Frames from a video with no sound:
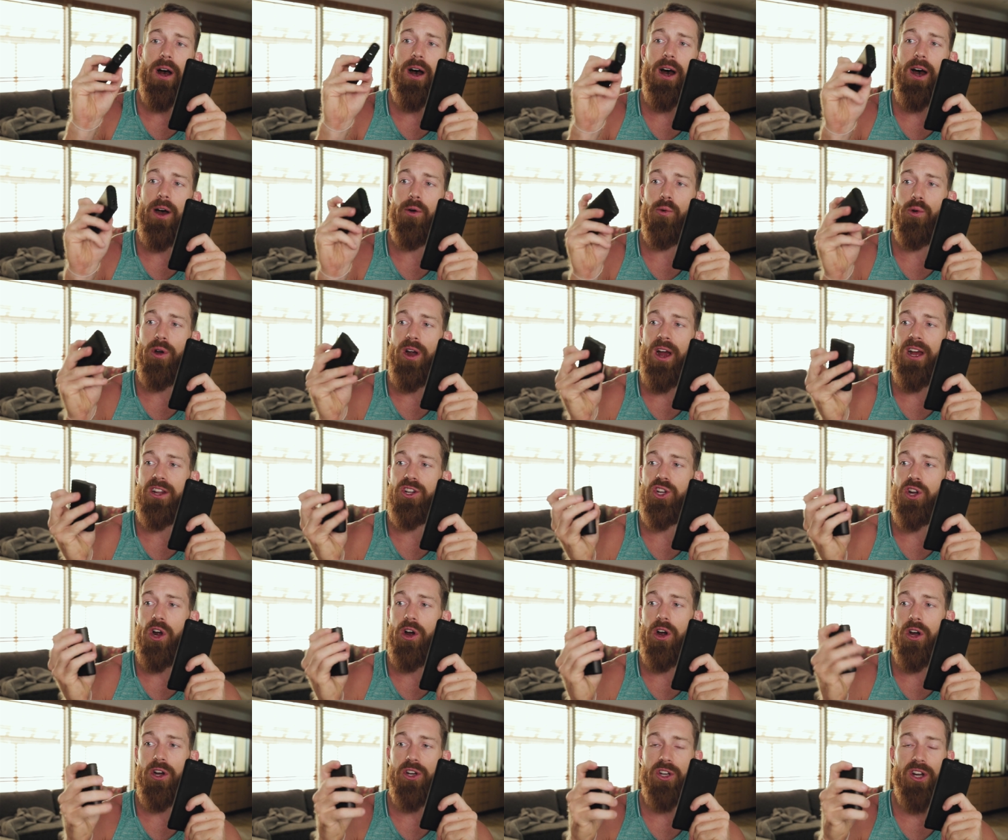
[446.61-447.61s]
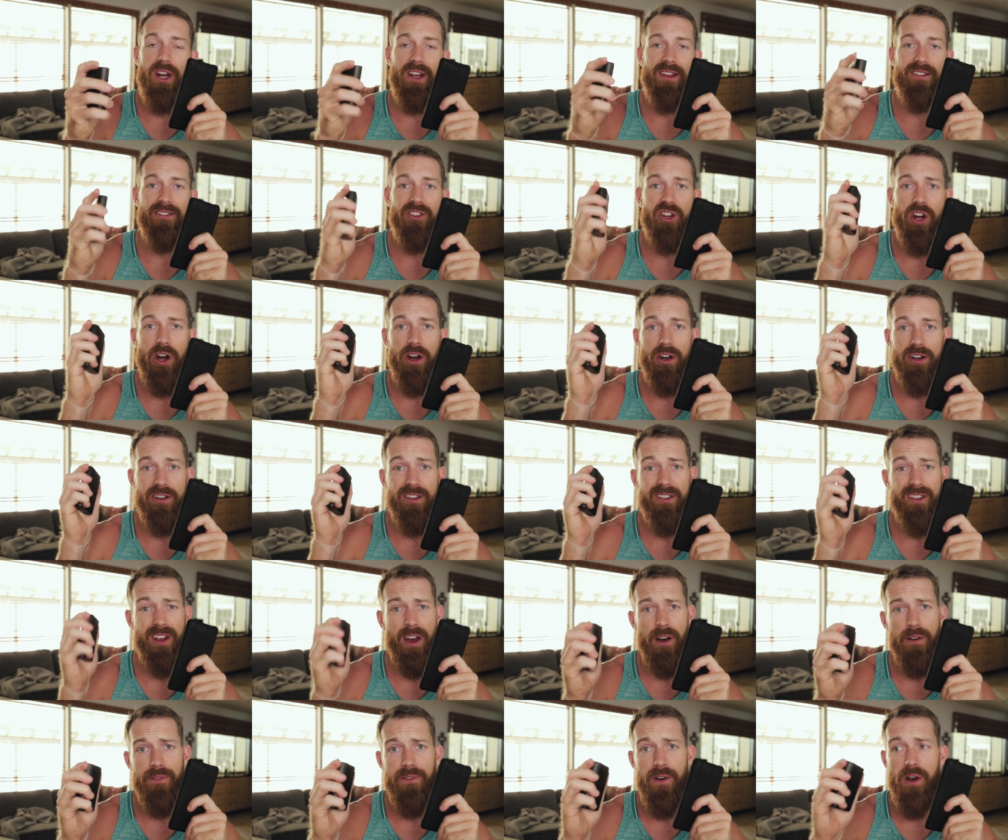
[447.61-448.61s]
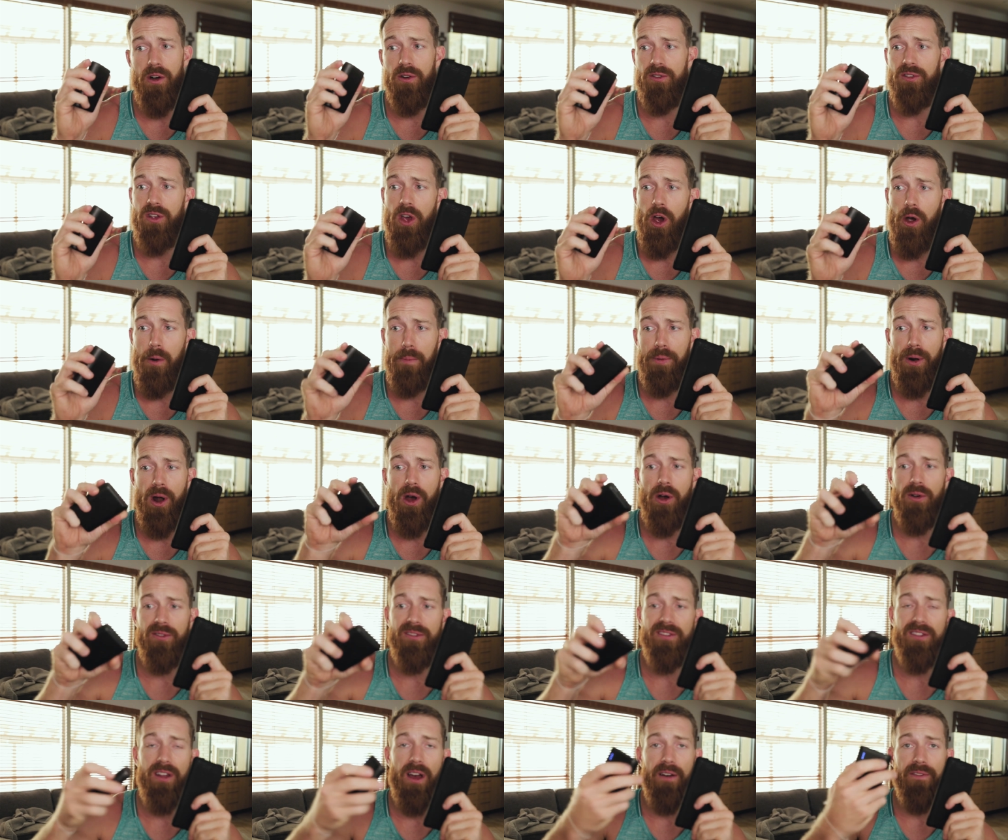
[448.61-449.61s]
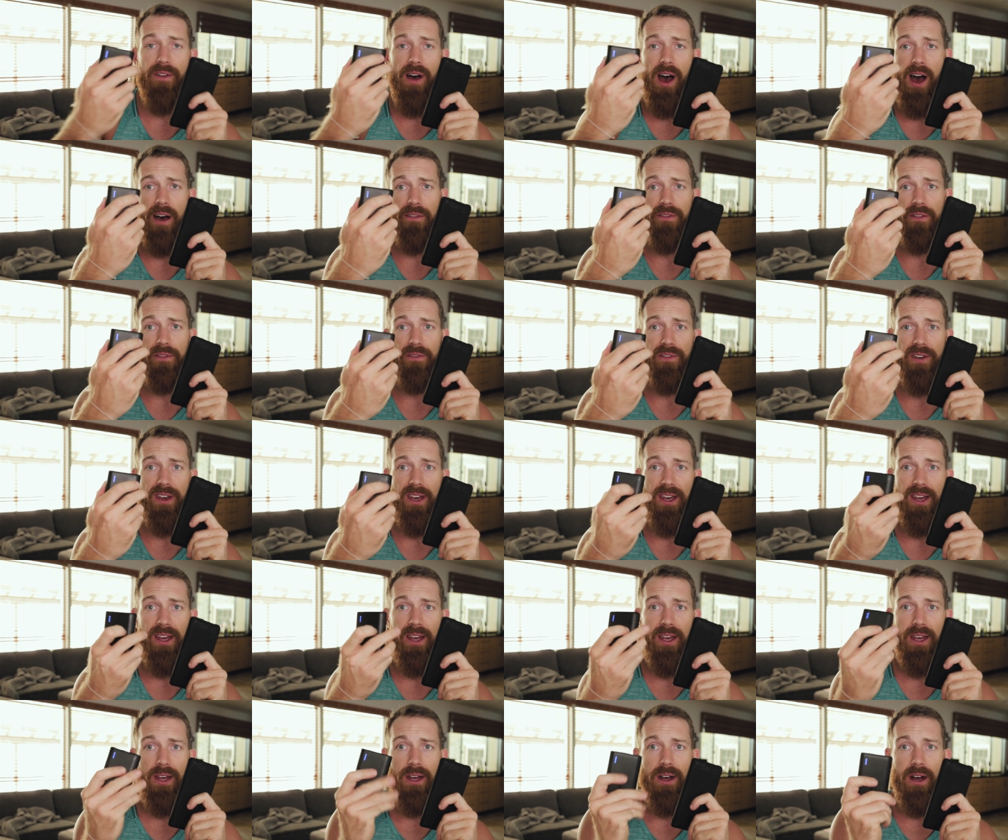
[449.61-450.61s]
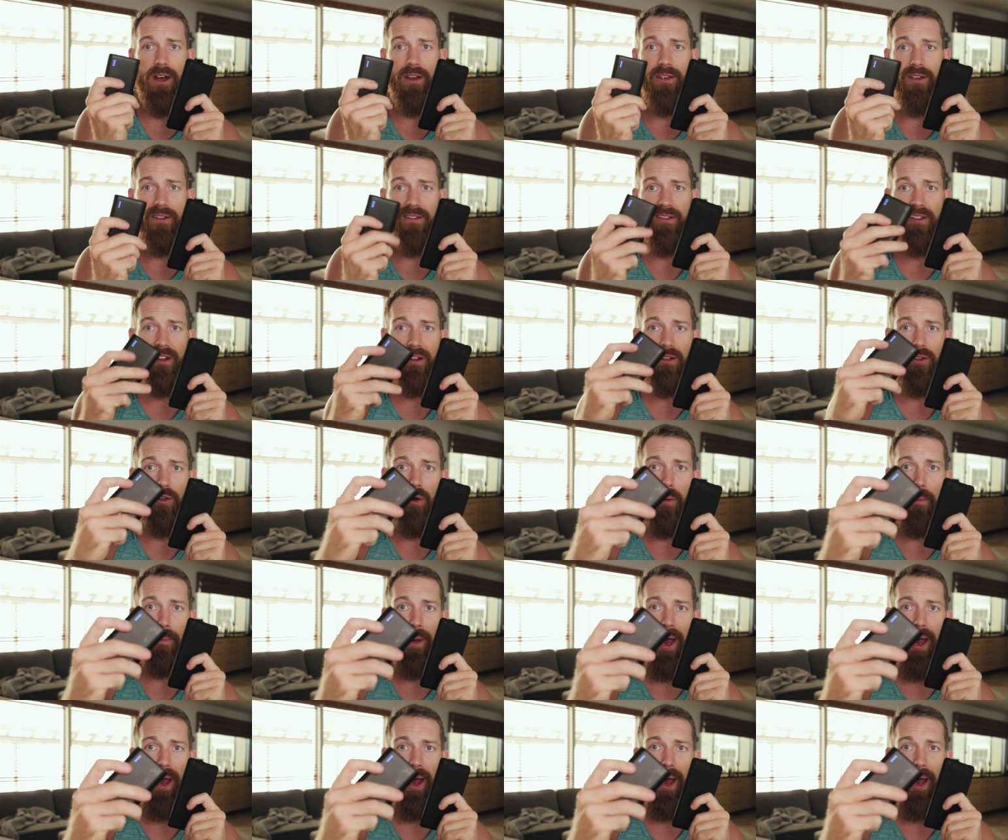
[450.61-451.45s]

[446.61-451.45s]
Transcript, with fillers: uh, where I charge. I can charge cell phones, GoPro stuff off of it. Uh, you can see the little